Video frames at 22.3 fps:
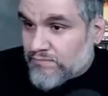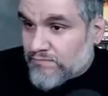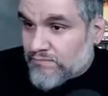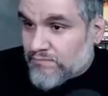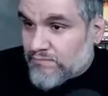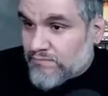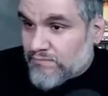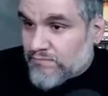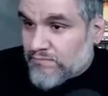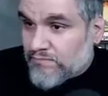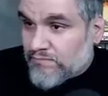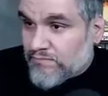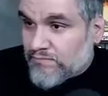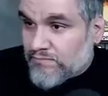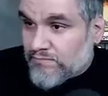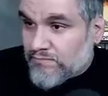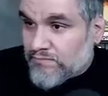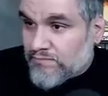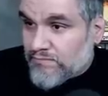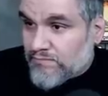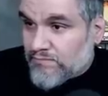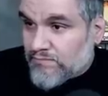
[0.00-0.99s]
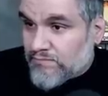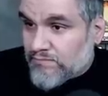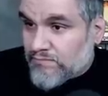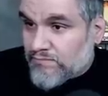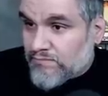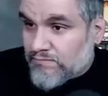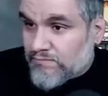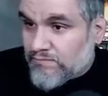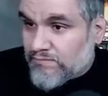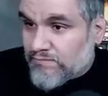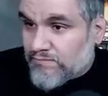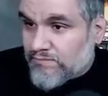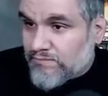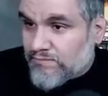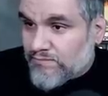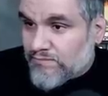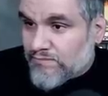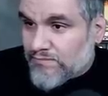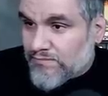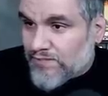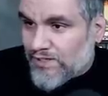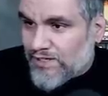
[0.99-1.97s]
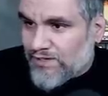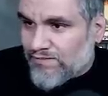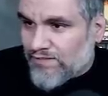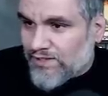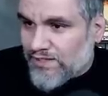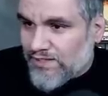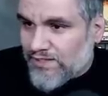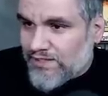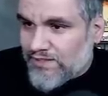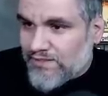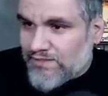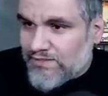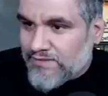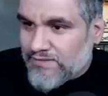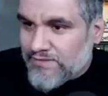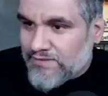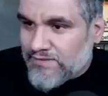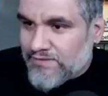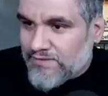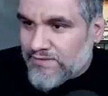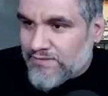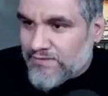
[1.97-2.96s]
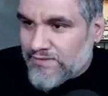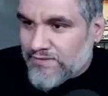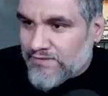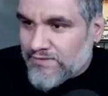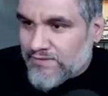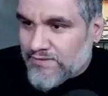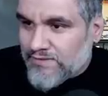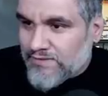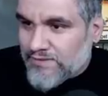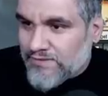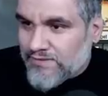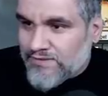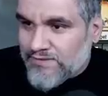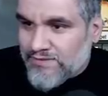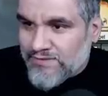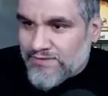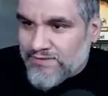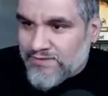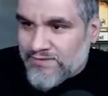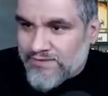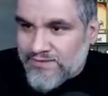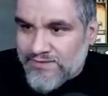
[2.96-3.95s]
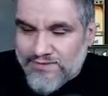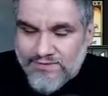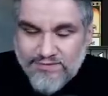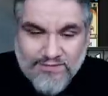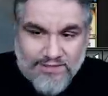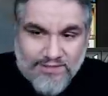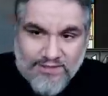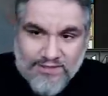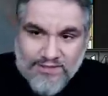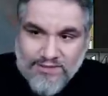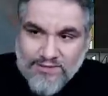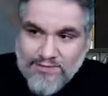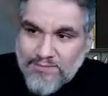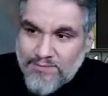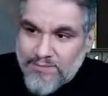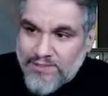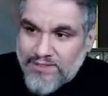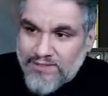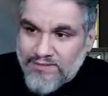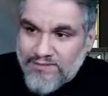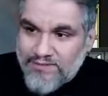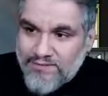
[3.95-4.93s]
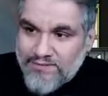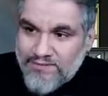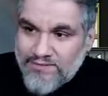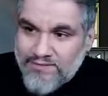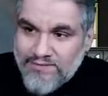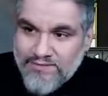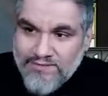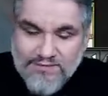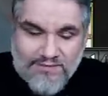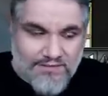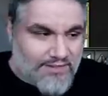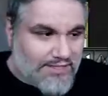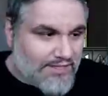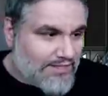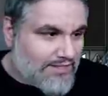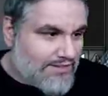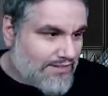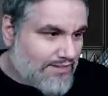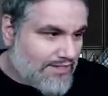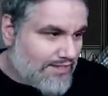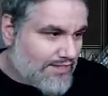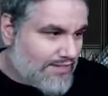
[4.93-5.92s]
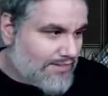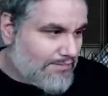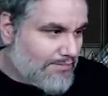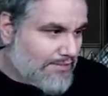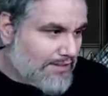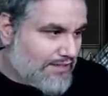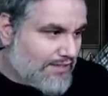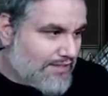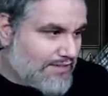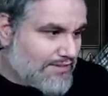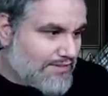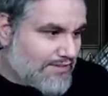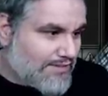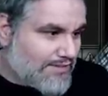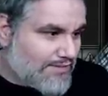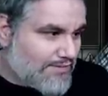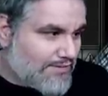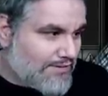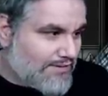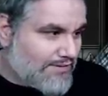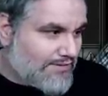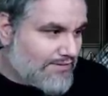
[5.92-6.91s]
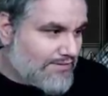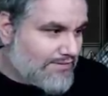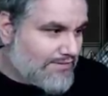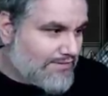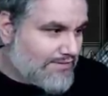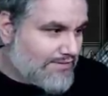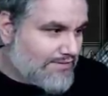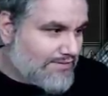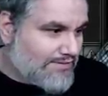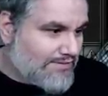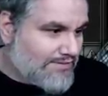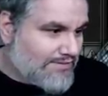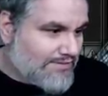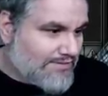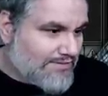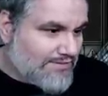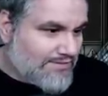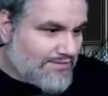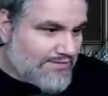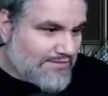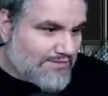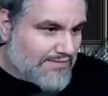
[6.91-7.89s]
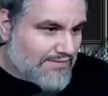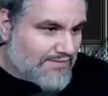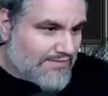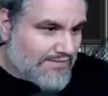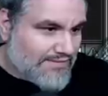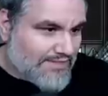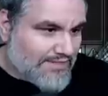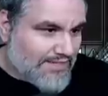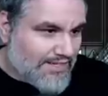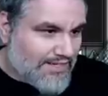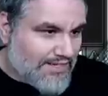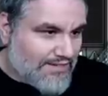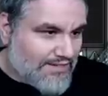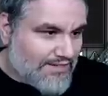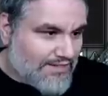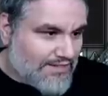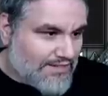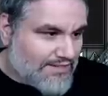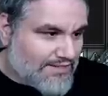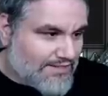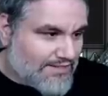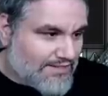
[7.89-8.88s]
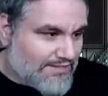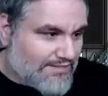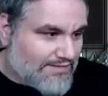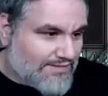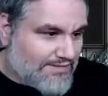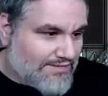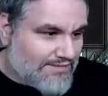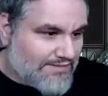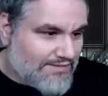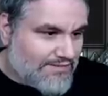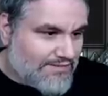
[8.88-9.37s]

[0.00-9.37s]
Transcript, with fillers: I'm a beast on your mom. Are you really? Yeah. That's really awkward, man. Can, Why? Can you be less awkward? No. Yeah, I didn't think Impossible.